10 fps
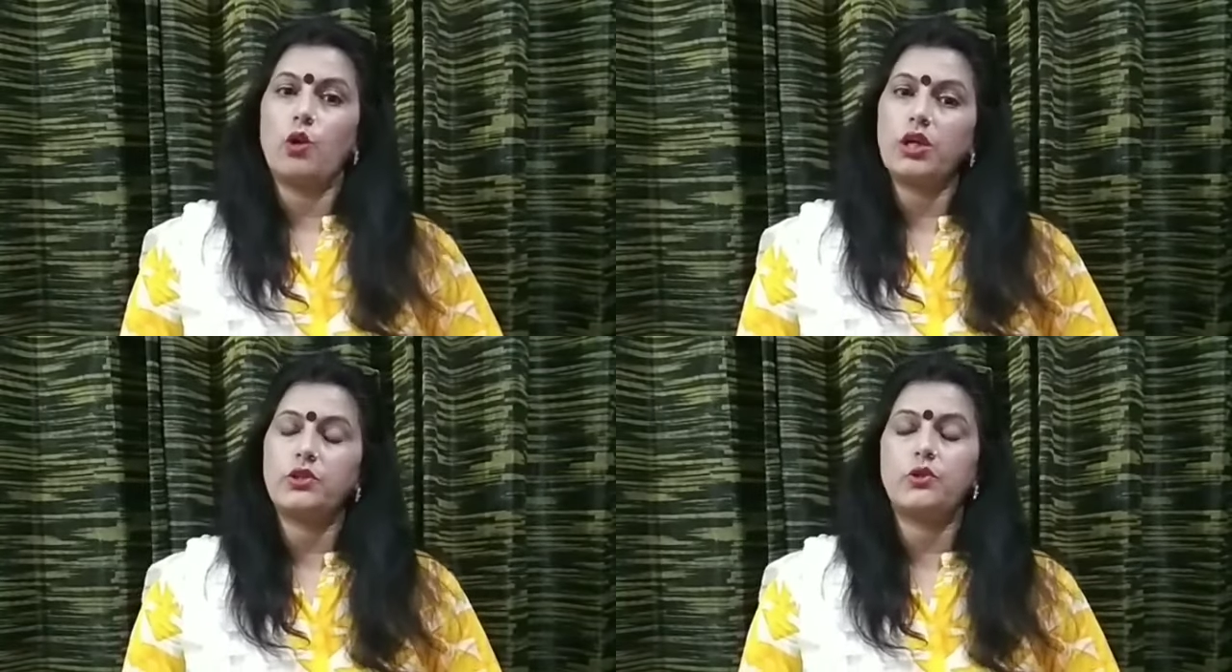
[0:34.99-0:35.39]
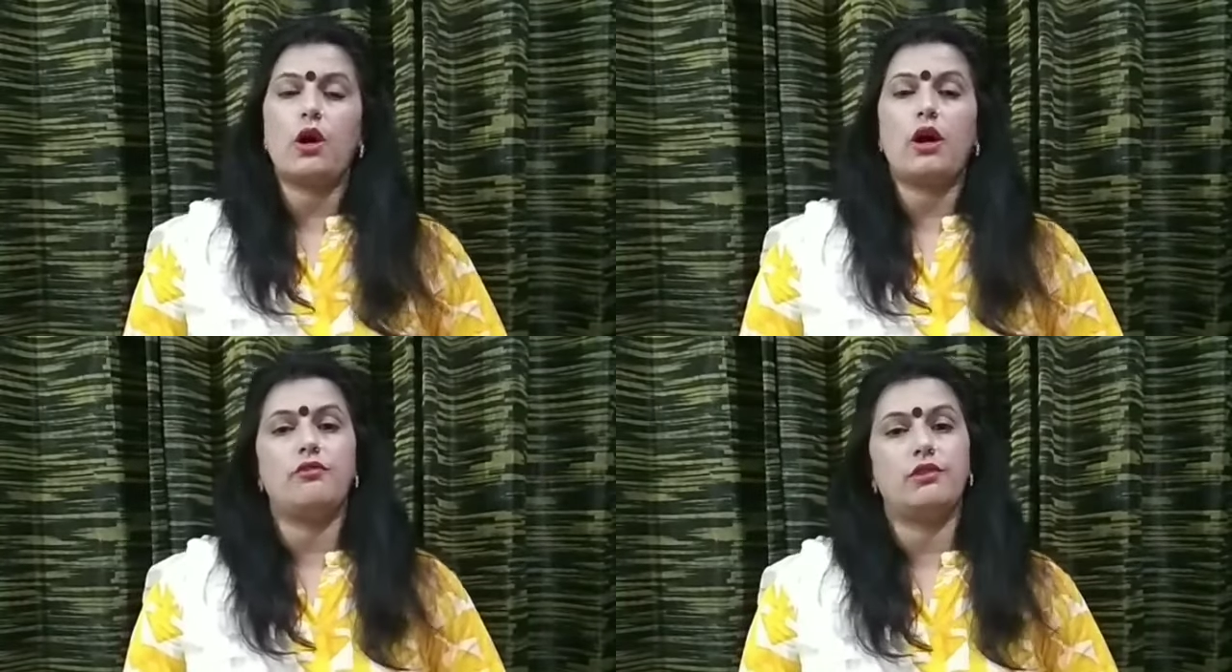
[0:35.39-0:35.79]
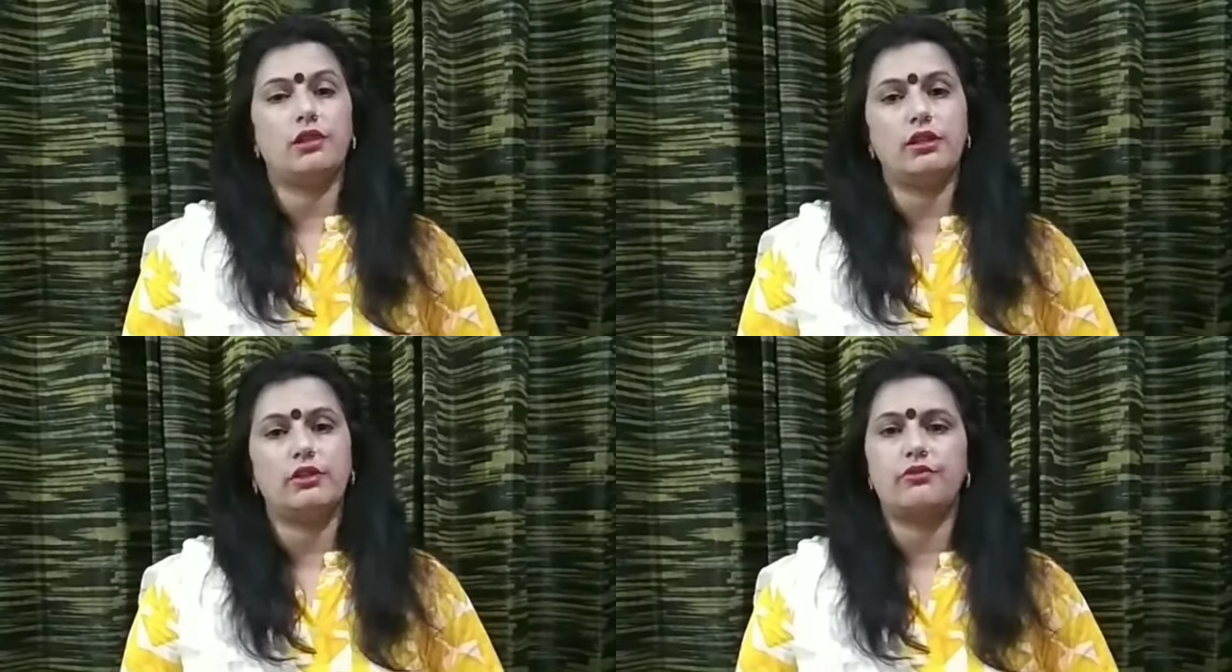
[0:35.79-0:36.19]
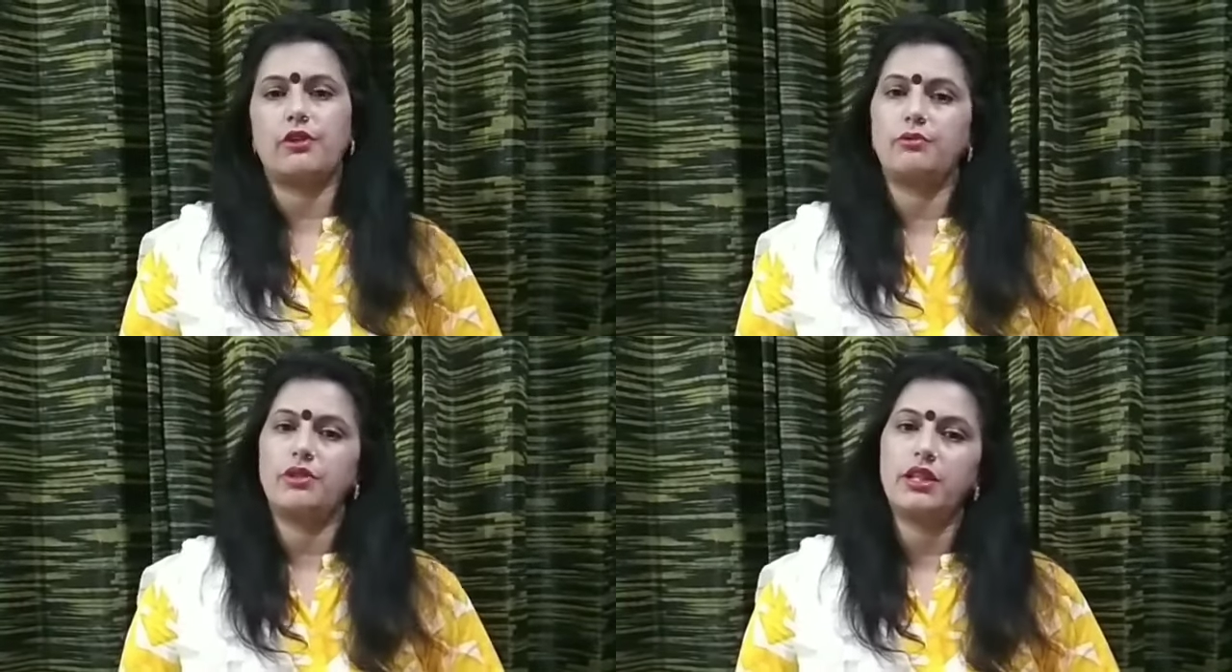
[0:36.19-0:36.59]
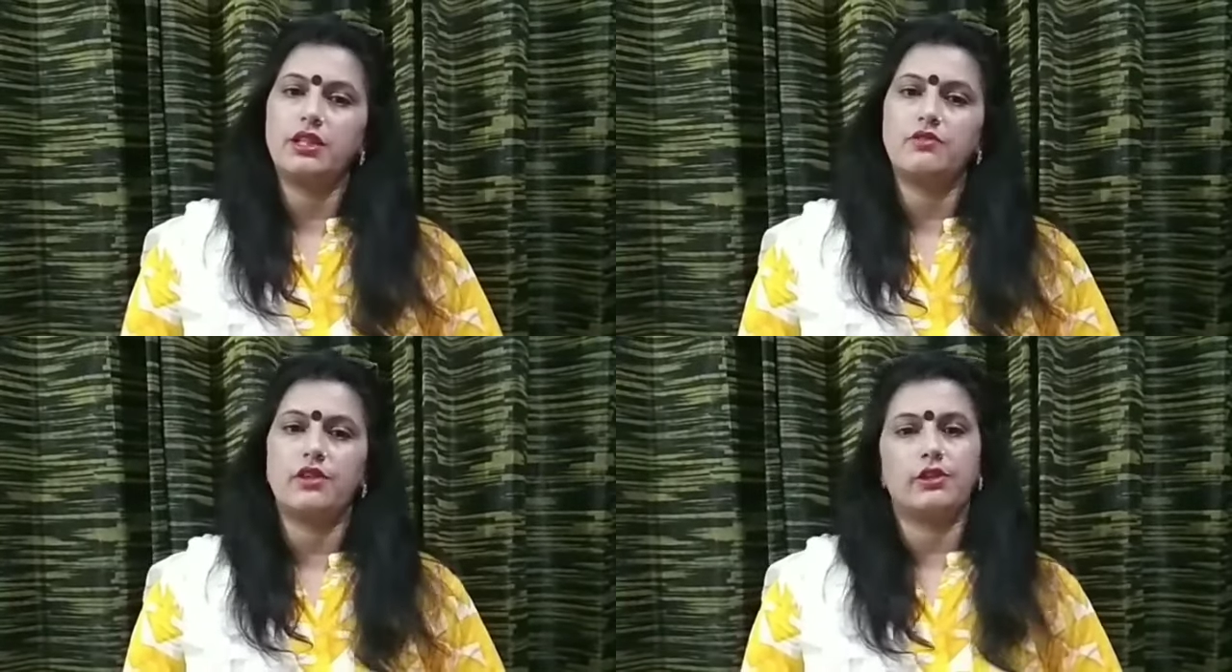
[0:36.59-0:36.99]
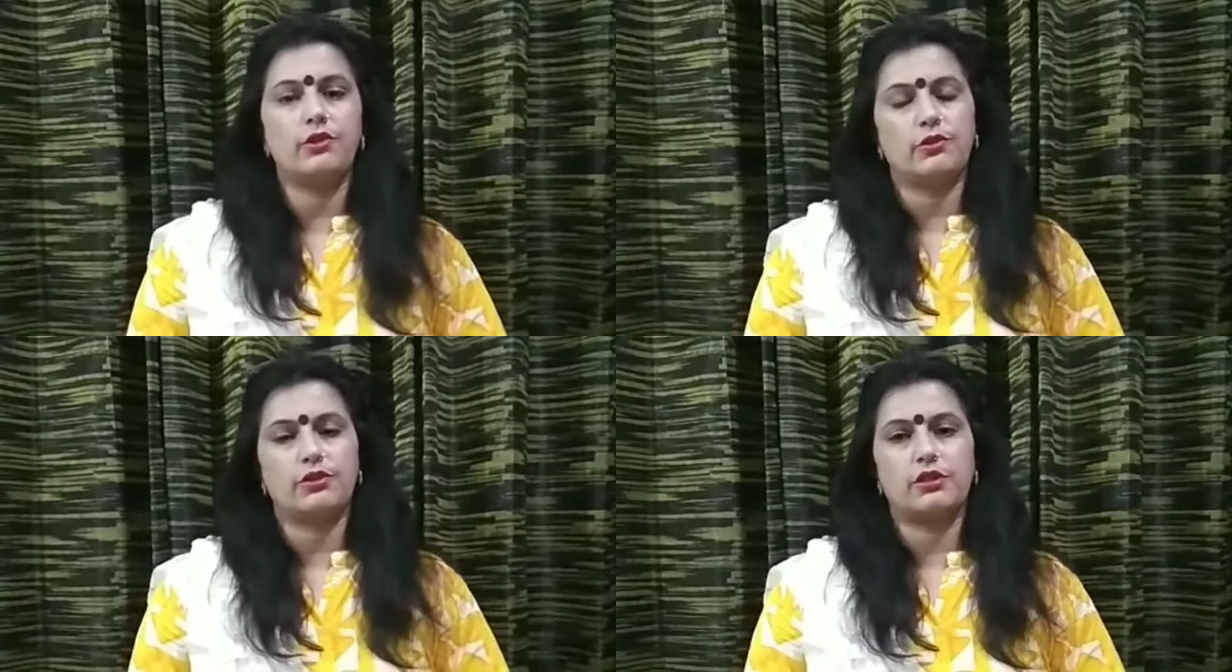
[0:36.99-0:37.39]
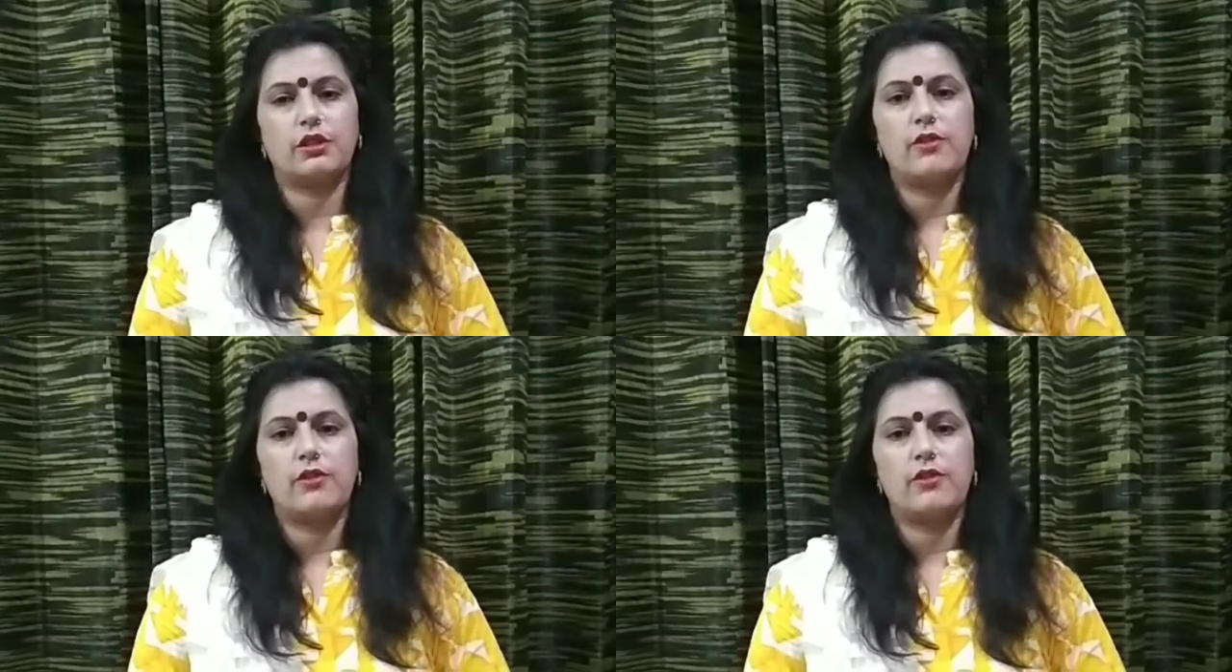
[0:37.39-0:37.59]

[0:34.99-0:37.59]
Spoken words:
what you have learned from these videos.